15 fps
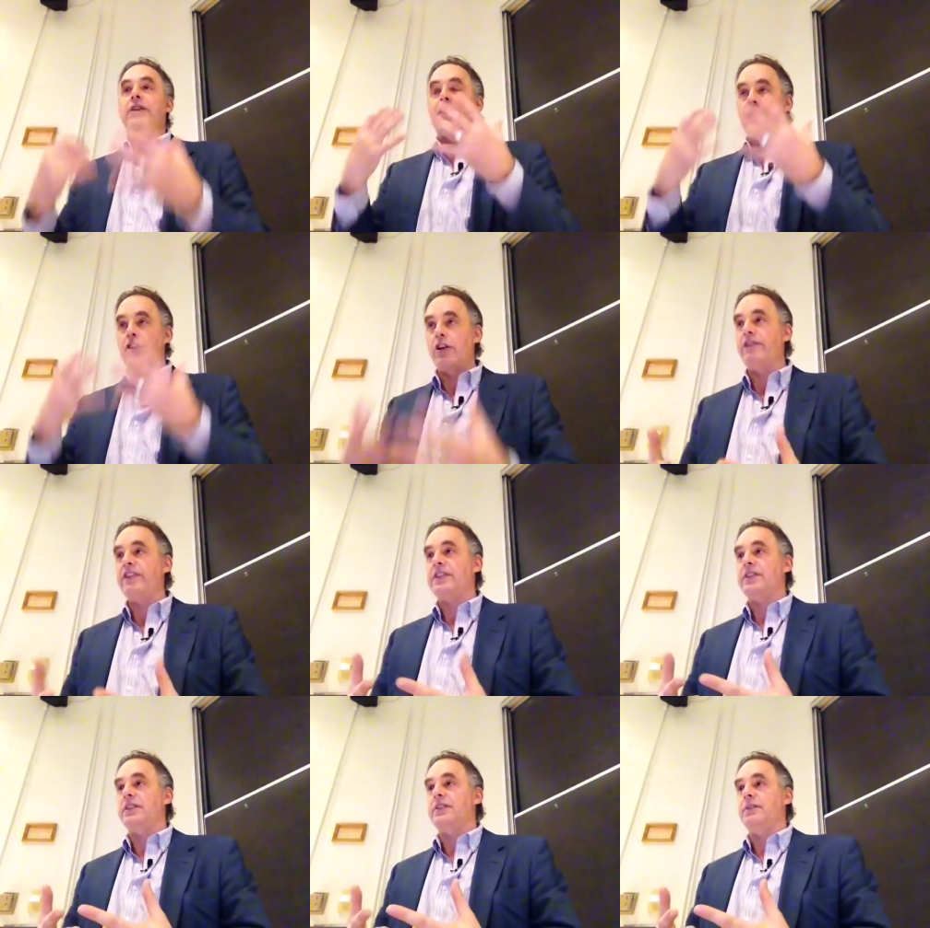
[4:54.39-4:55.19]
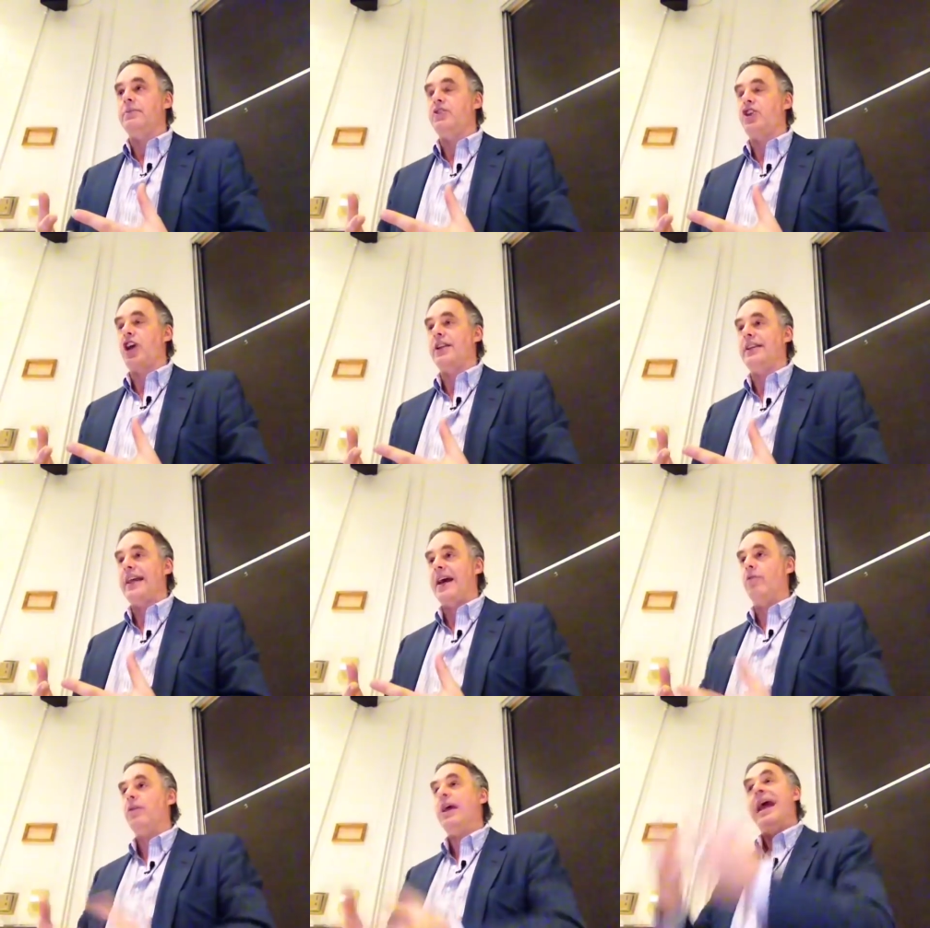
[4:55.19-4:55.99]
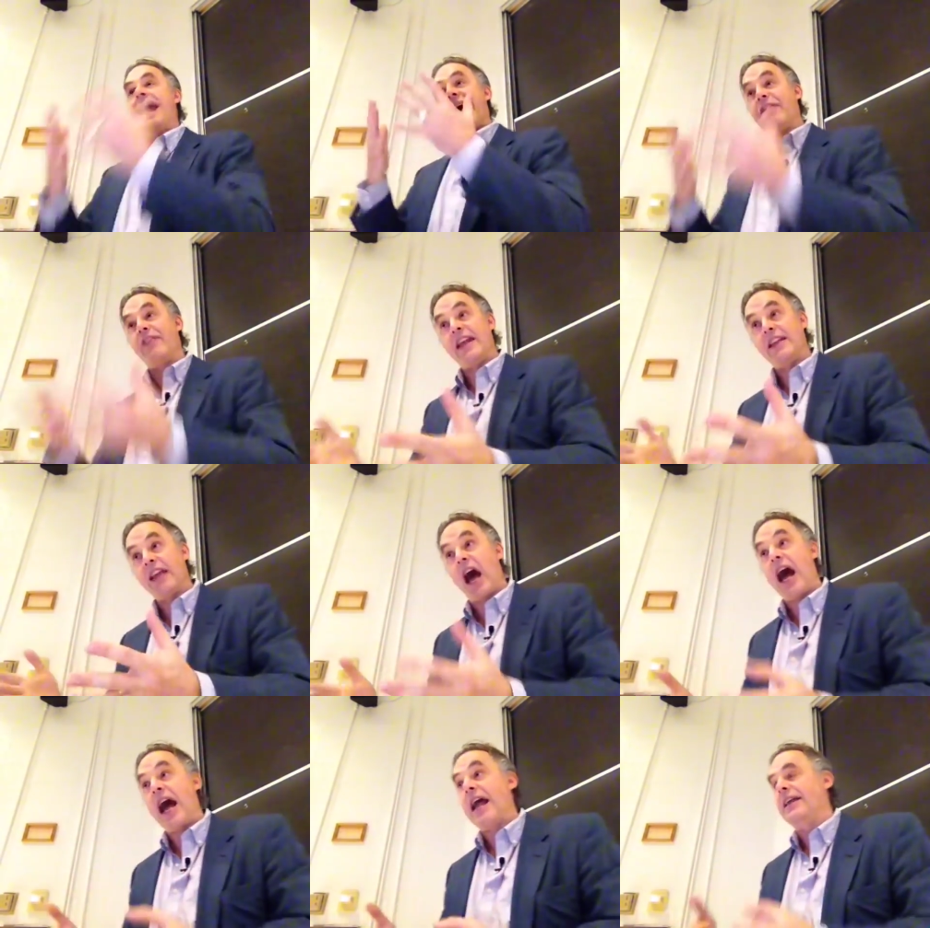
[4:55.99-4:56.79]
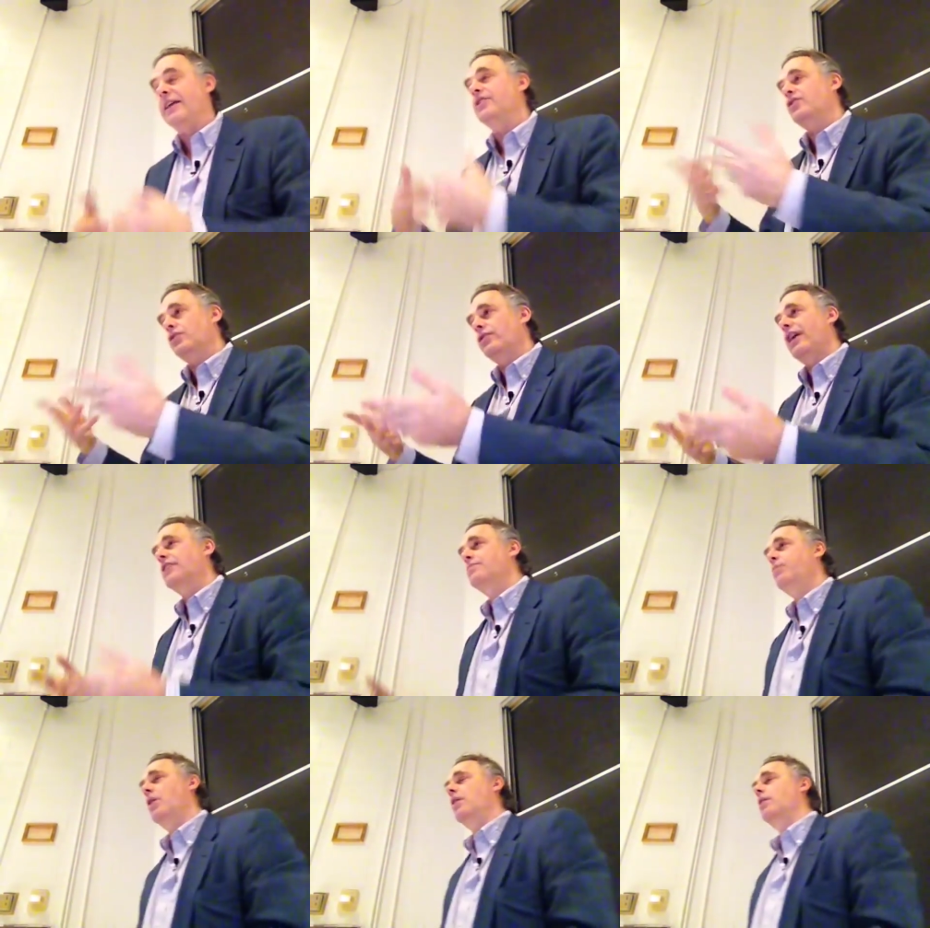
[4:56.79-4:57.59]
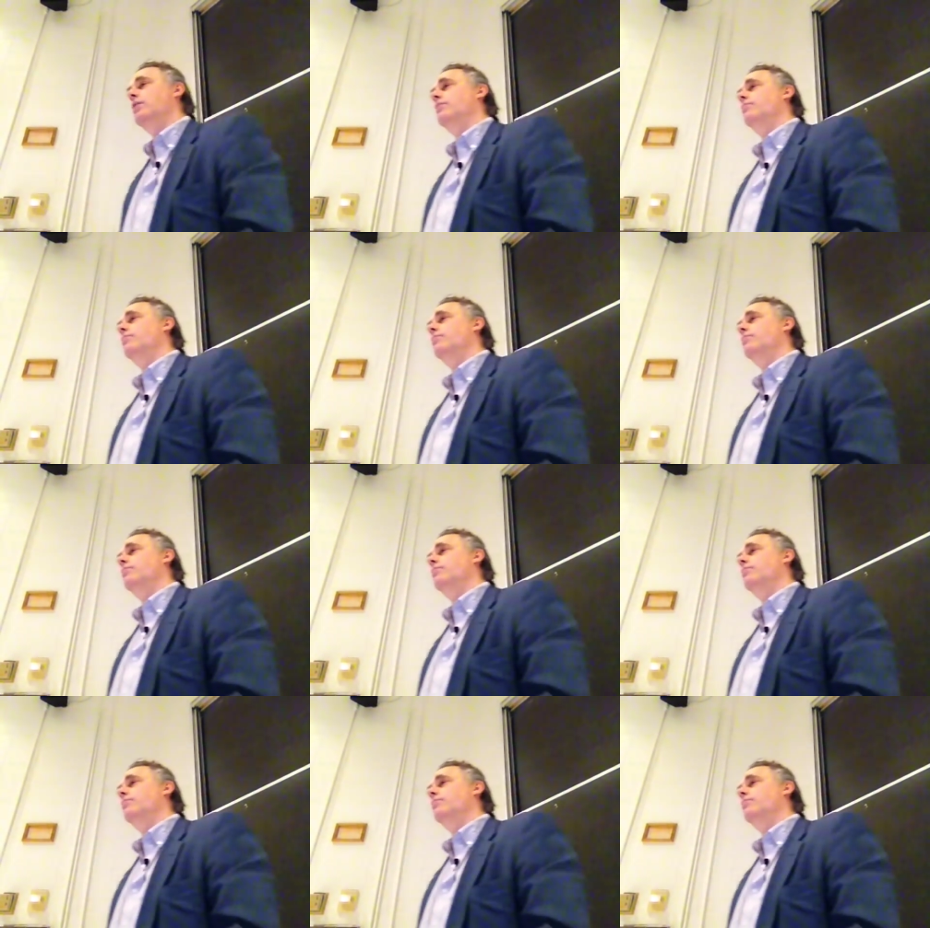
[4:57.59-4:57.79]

their nervous system's shut down and they die. And so that's part of the